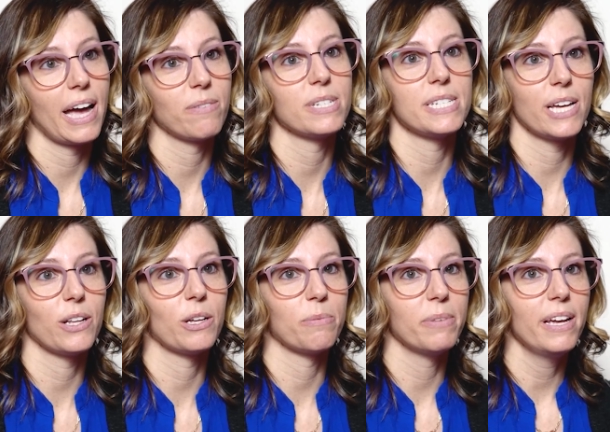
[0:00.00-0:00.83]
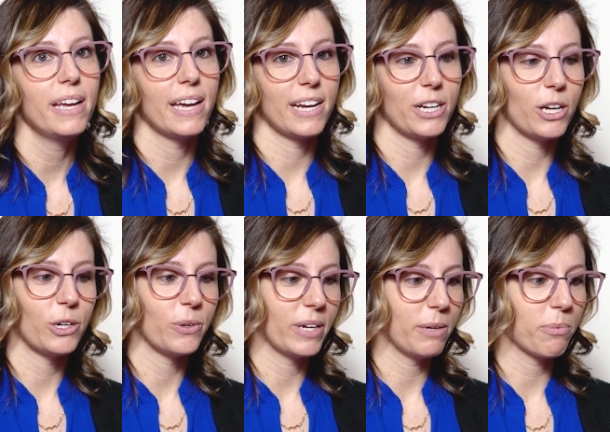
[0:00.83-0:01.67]
I have to tell him, and I
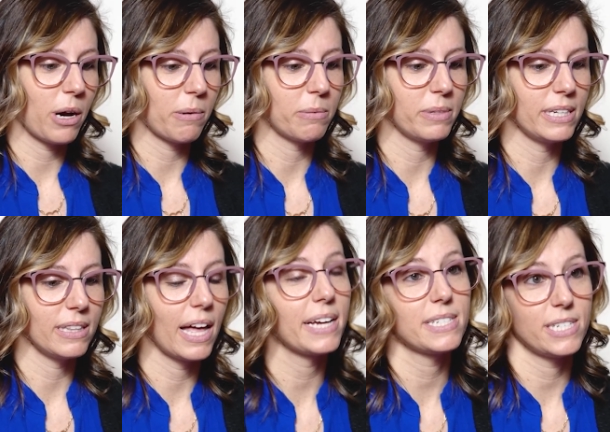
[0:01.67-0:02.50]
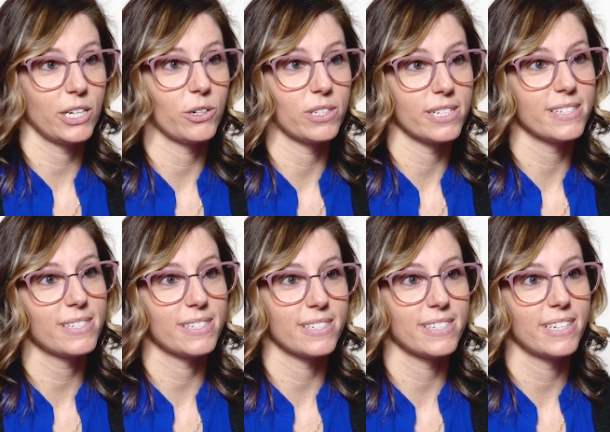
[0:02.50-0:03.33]
know he probably likes to hear
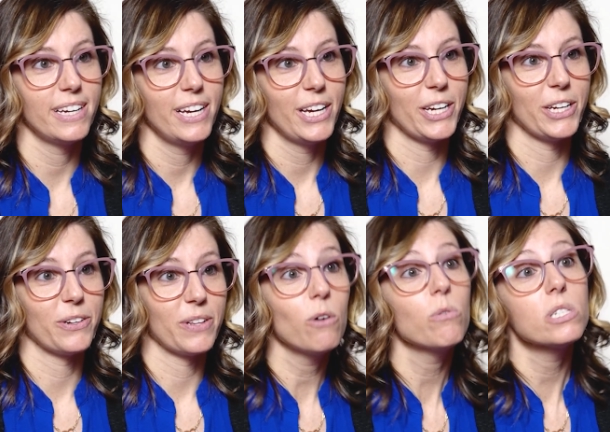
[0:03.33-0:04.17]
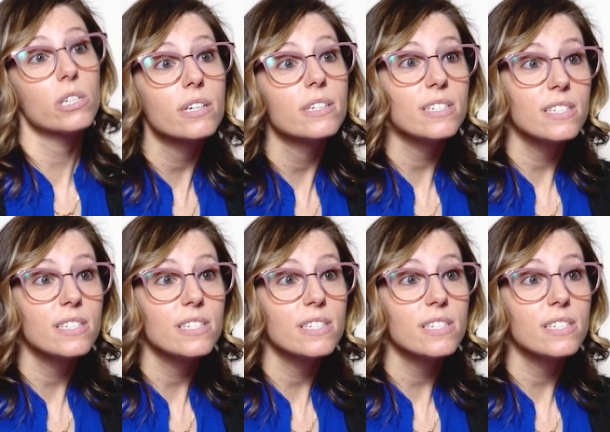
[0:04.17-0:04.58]
this. Is you know that was a good